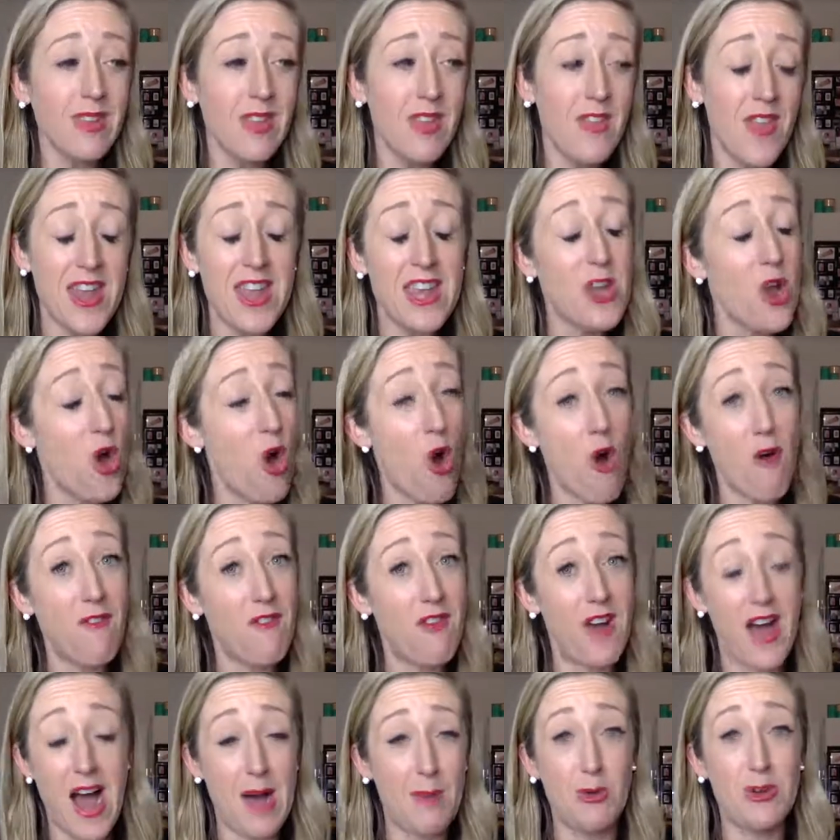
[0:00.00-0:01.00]

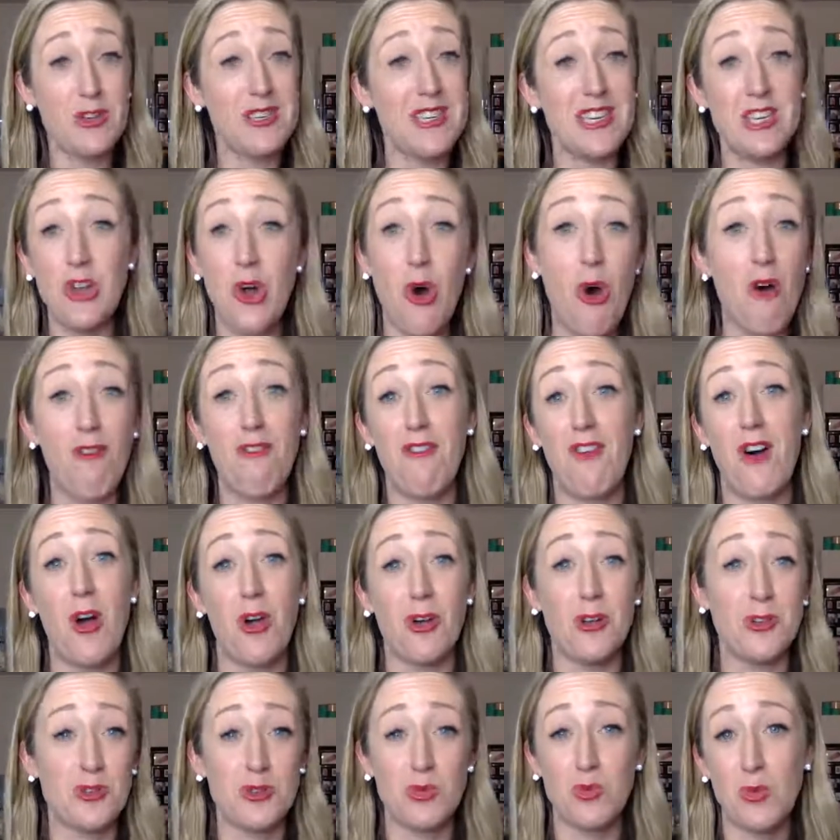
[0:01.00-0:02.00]
Arbonne didn't offer
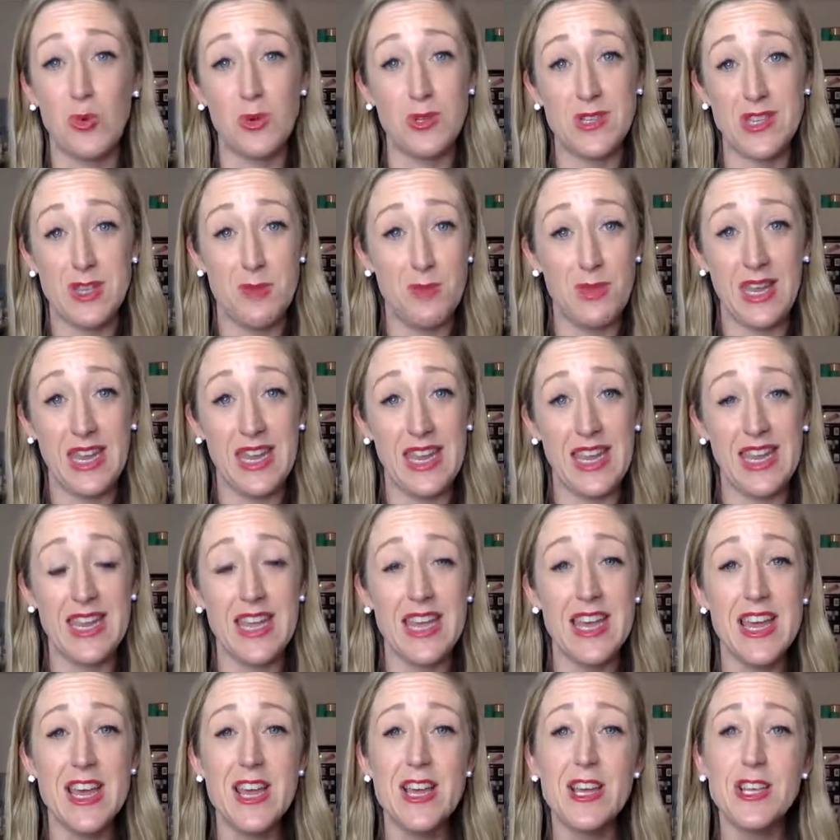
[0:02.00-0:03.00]
H0st Rewards in the beginning.
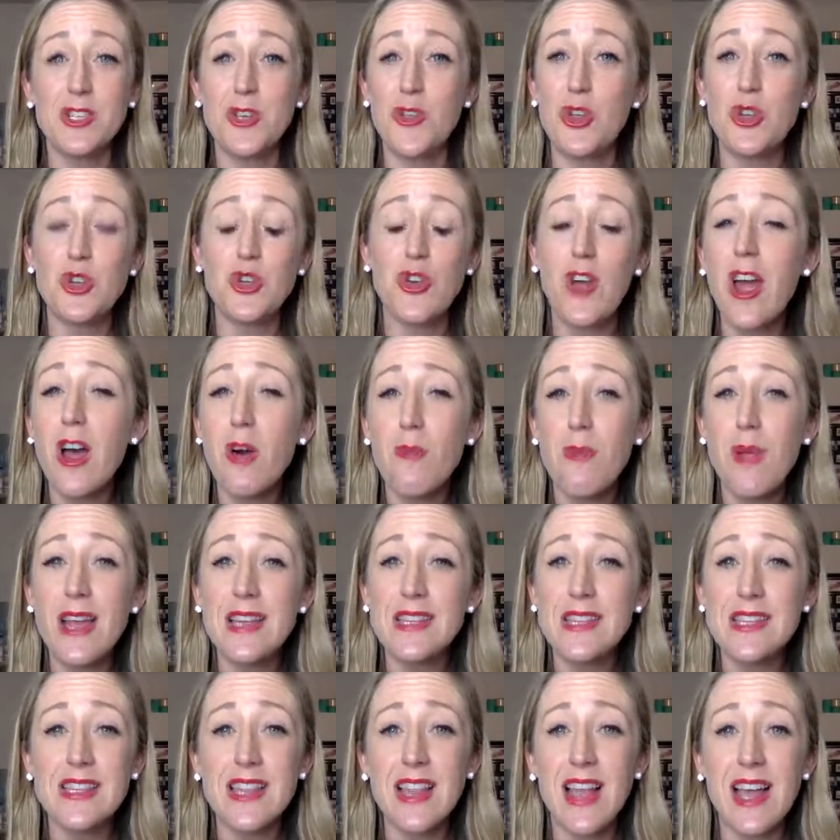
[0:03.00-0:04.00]
So the
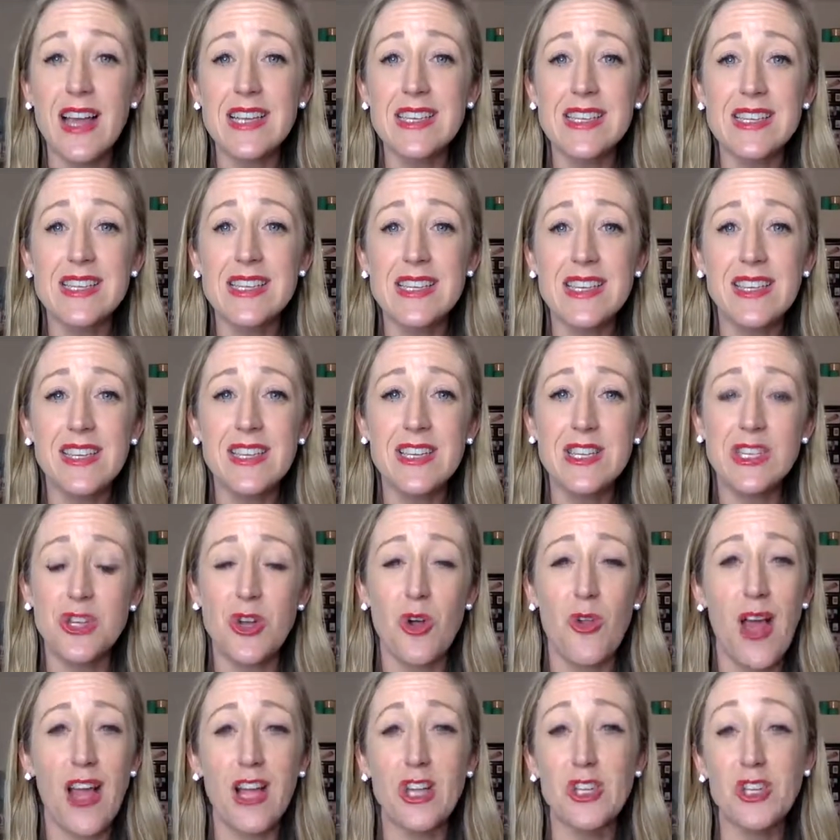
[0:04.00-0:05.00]
trailblazers like Cecilia Stoll
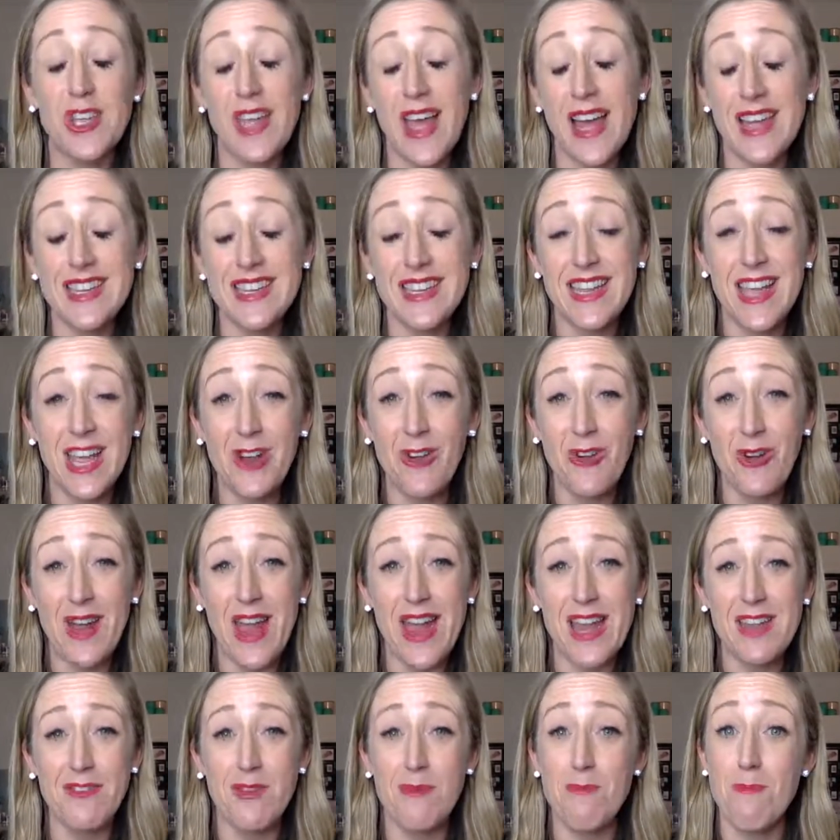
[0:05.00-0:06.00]
actually had to get
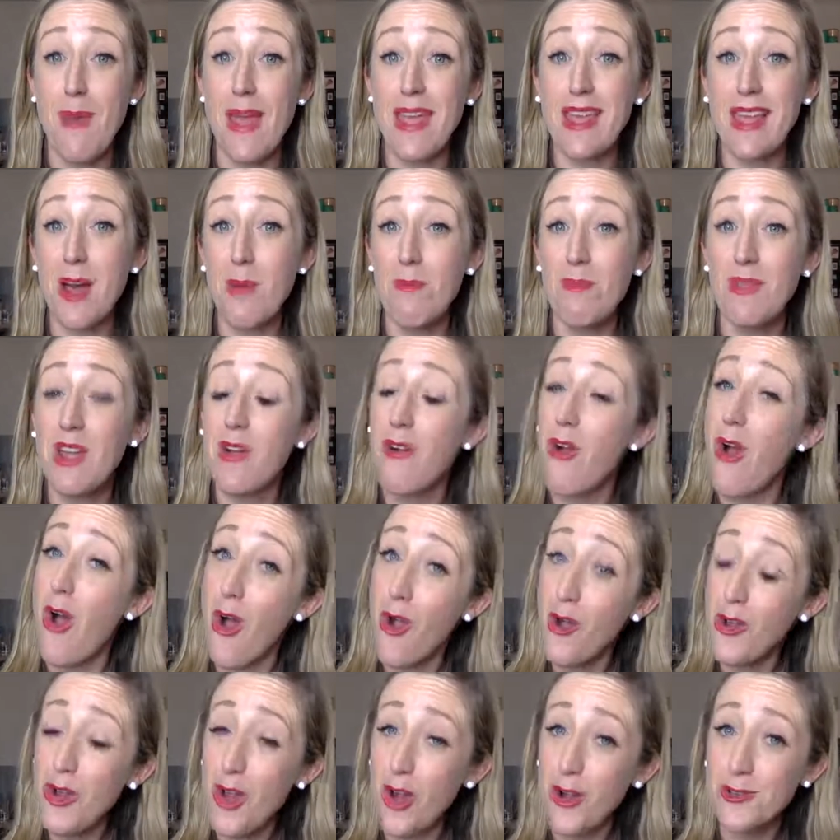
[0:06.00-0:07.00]
creative and make up their
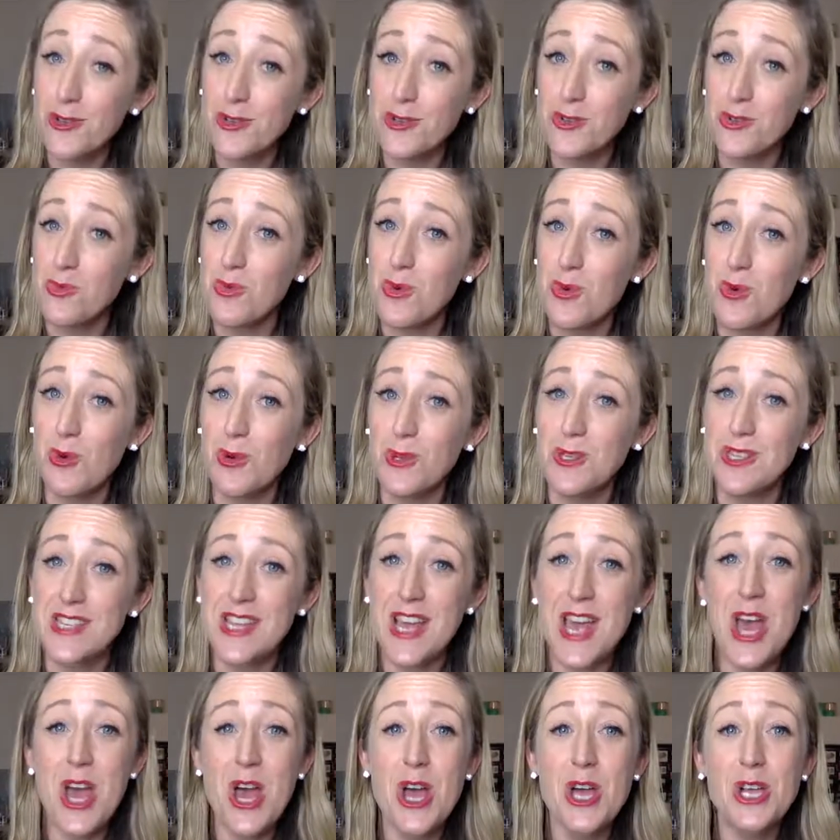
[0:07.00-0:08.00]
own H0st Rewards
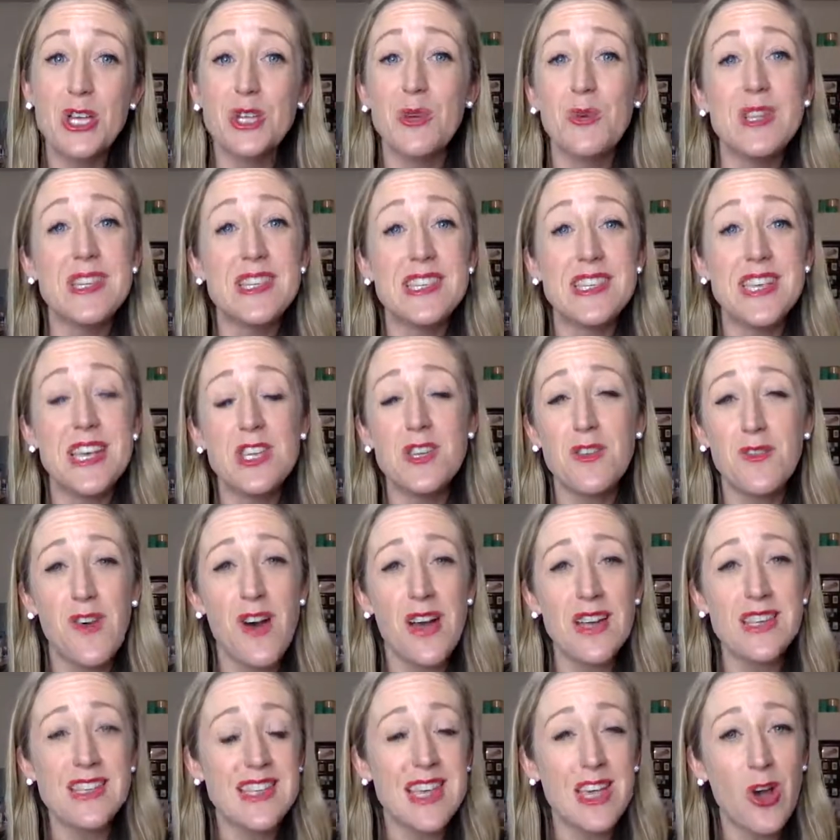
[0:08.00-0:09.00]
to
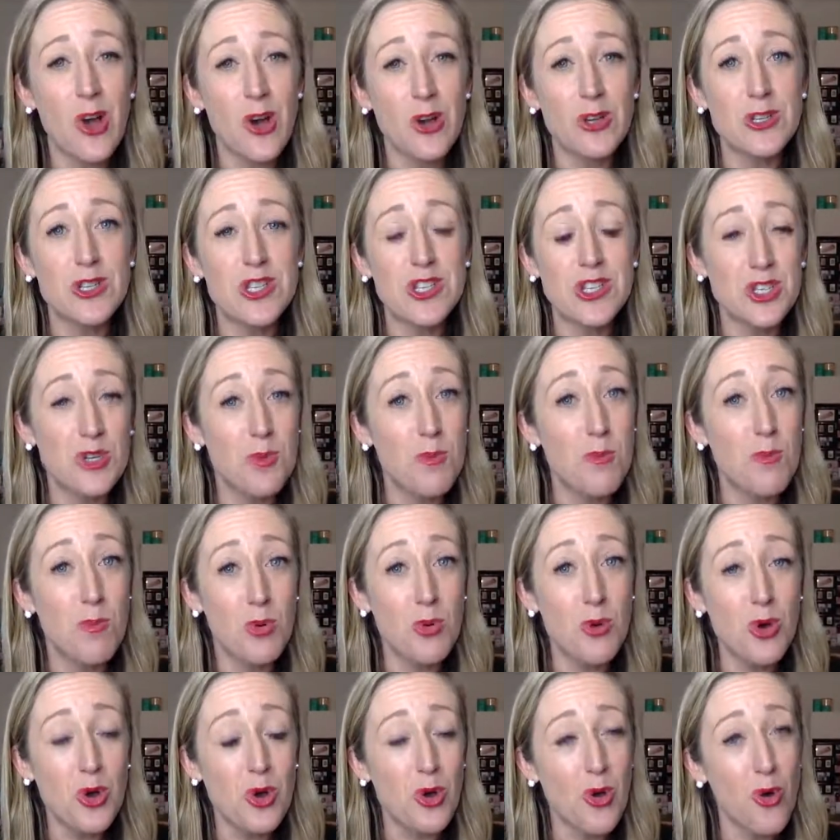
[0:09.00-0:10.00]
incentivize their hosts to
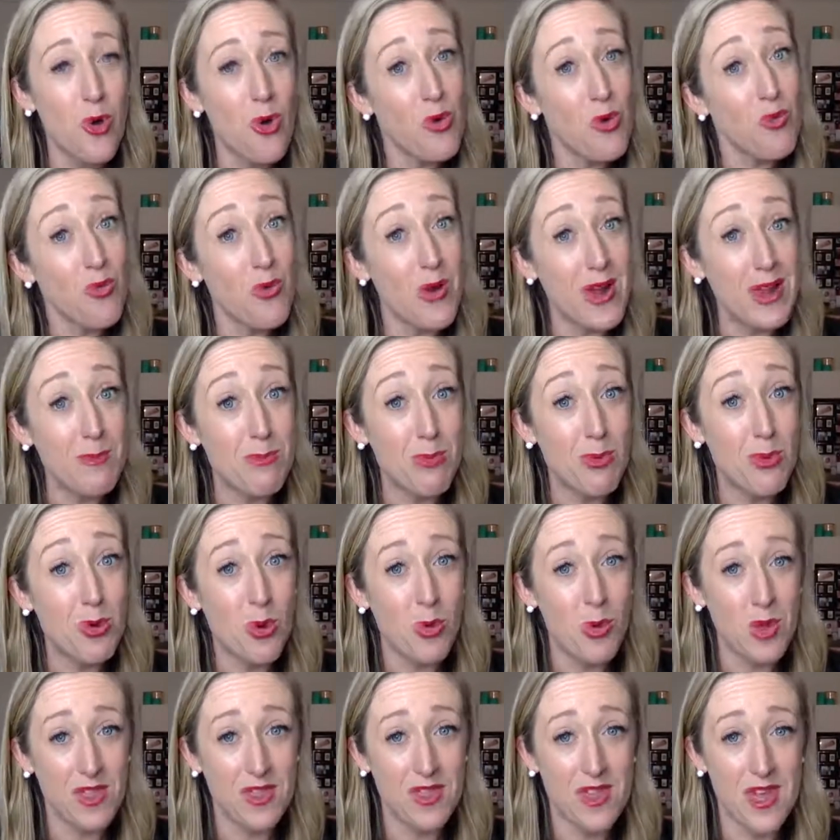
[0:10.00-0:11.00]
book or rebook
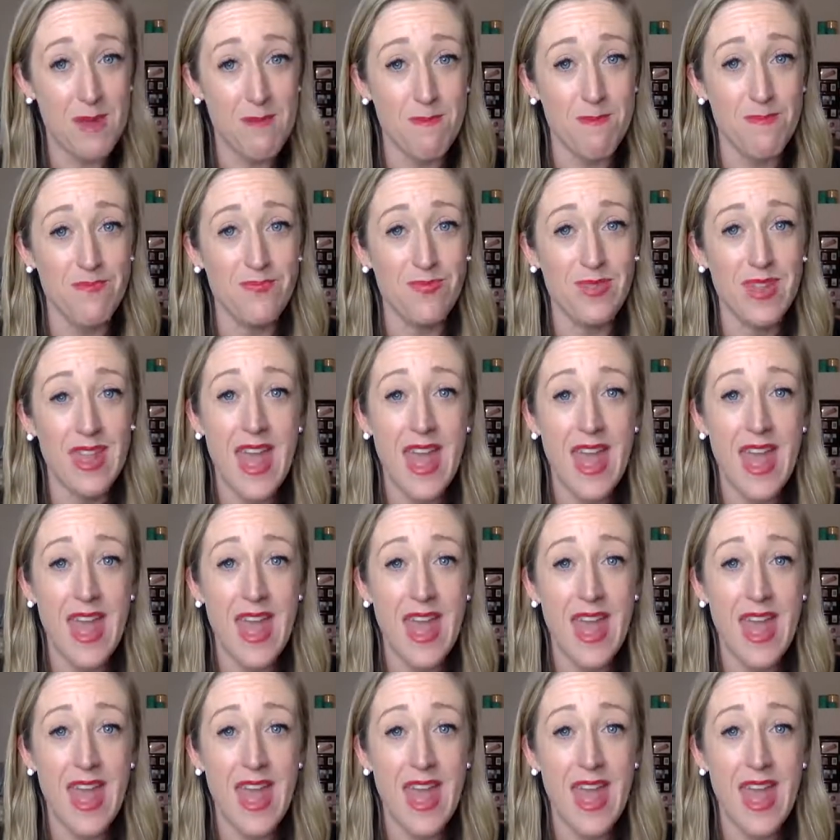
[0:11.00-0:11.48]
with them.